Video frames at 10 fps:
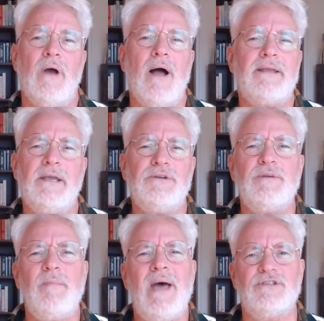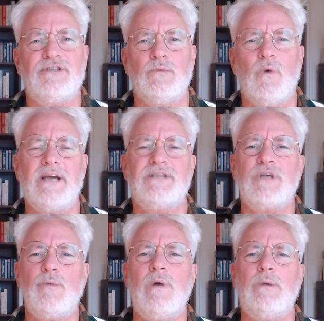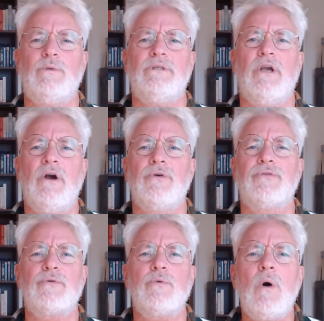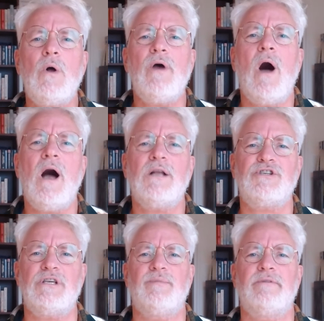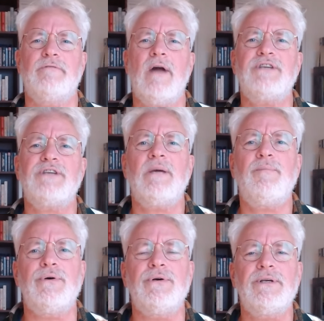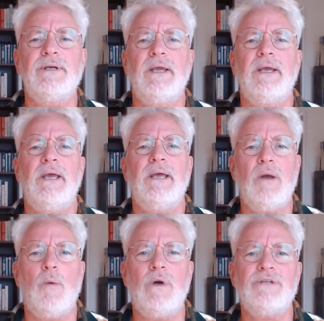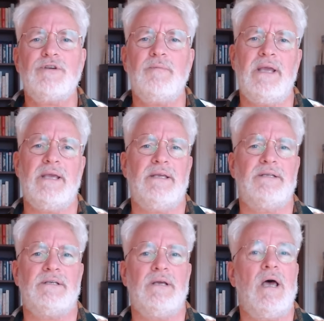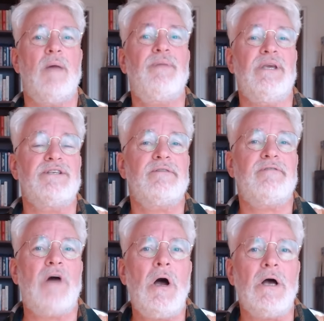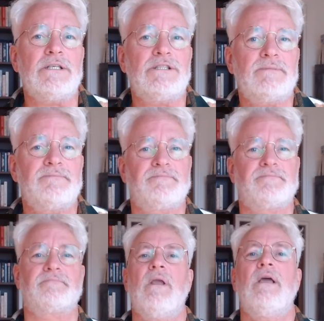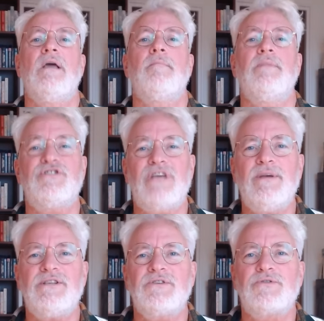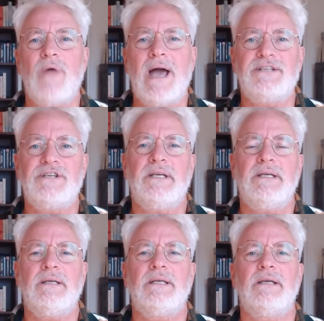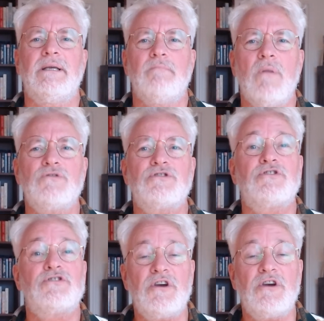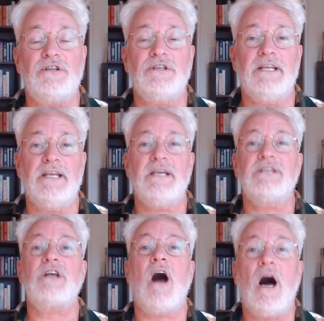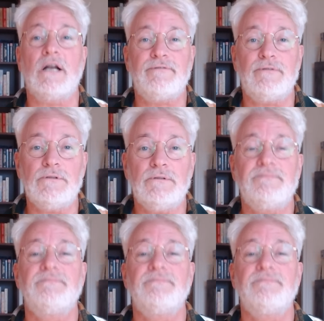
I cannot imagine why someone would go through all the hardship of writing a book and not want to make it a piece of art. Miss Jemisin's writing most certainly is artful.